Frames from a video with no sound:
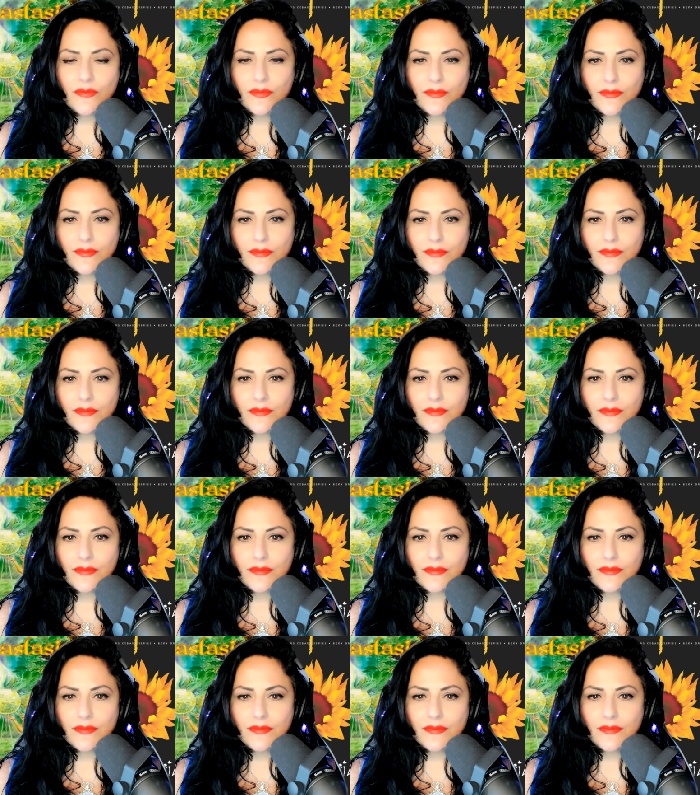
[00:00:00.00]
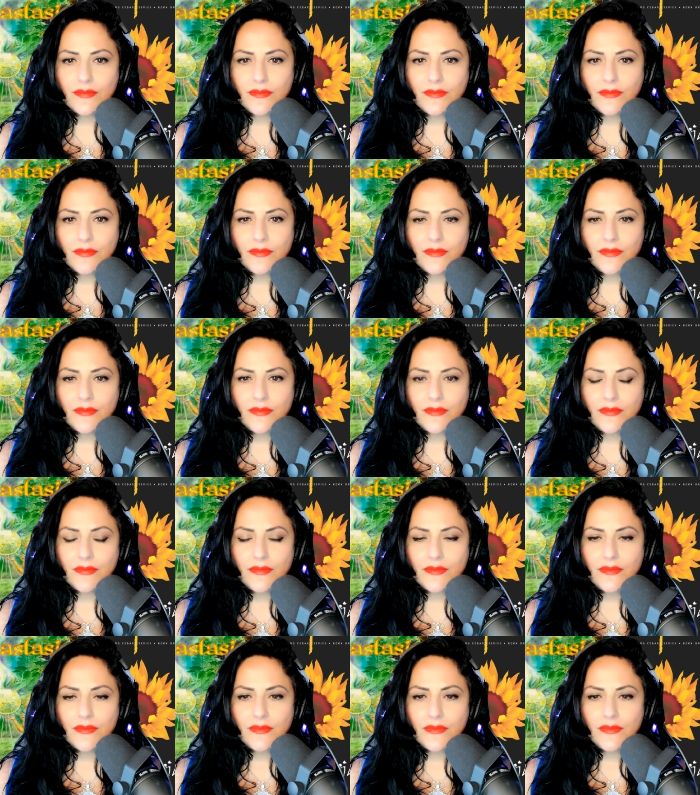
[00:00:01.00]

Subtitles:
Nothing is said.